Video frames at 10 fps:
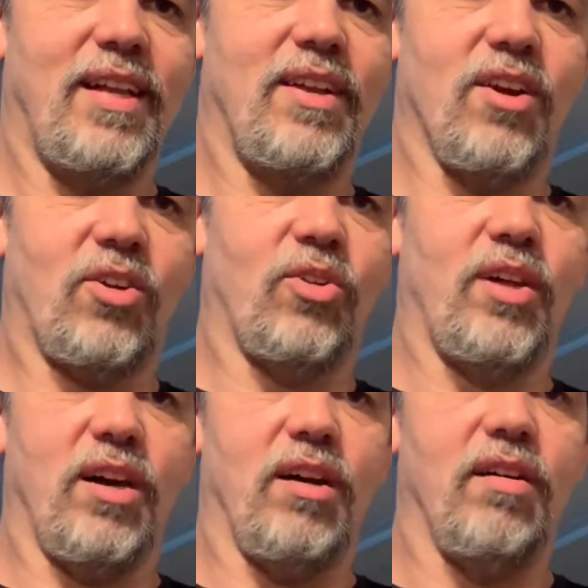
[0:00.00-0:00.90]
knuckle
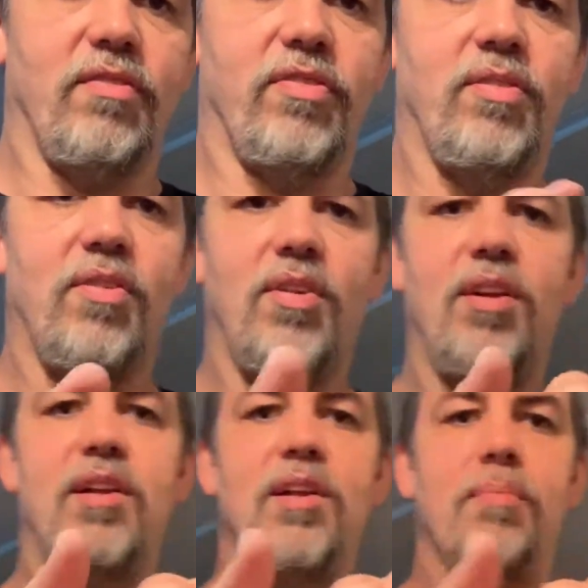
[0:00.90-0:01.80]
of
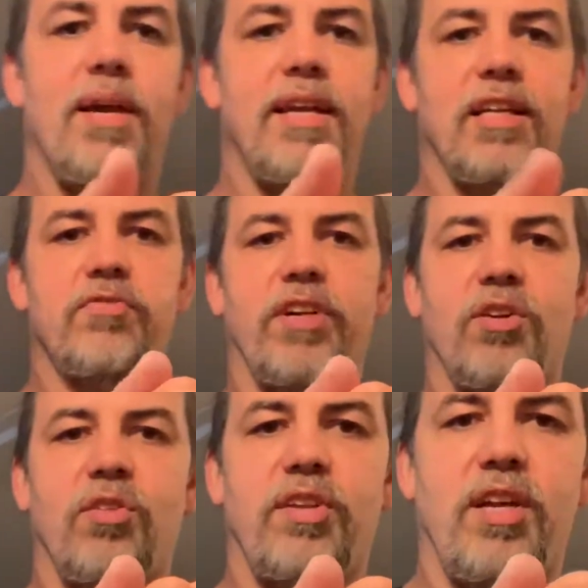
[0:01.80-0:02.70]
my index finger
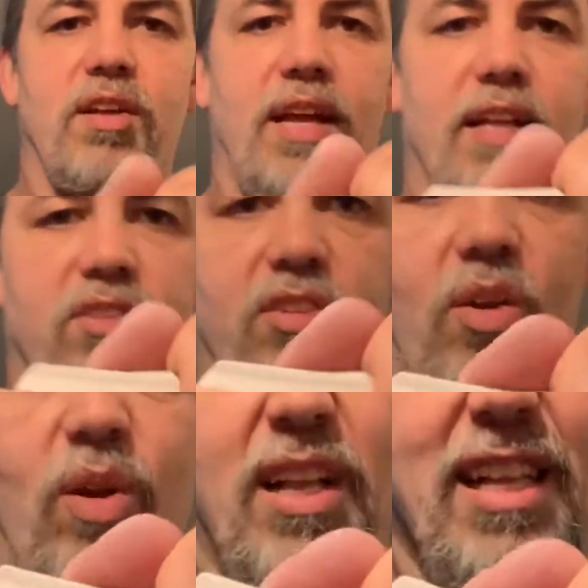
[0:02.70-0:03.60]
on the other hand.
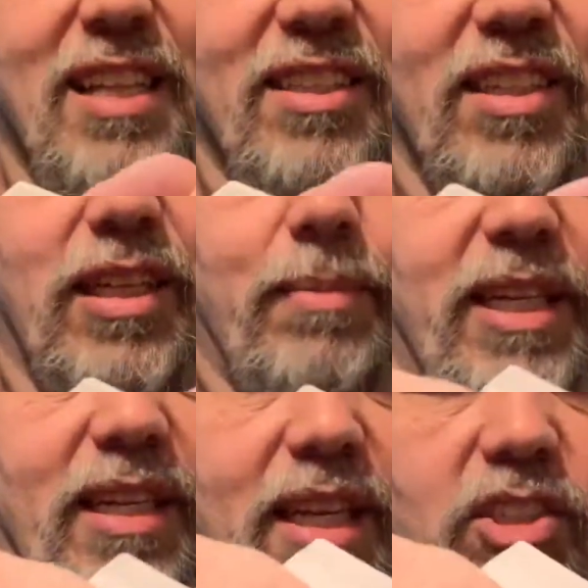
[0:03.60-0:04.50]
So I'm come
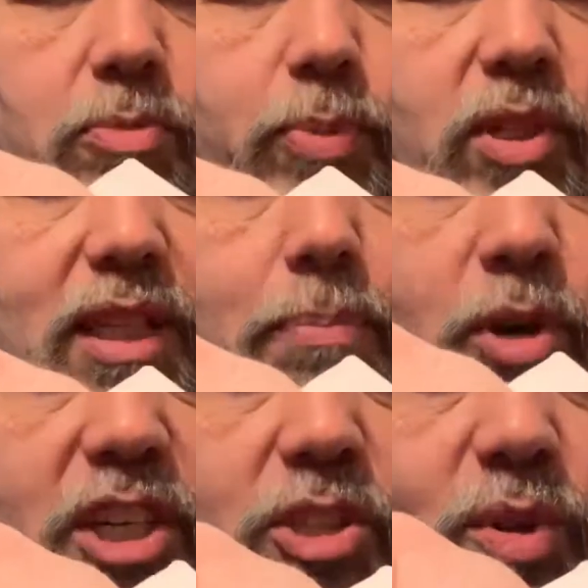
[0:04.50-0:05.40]
in and just put that pressure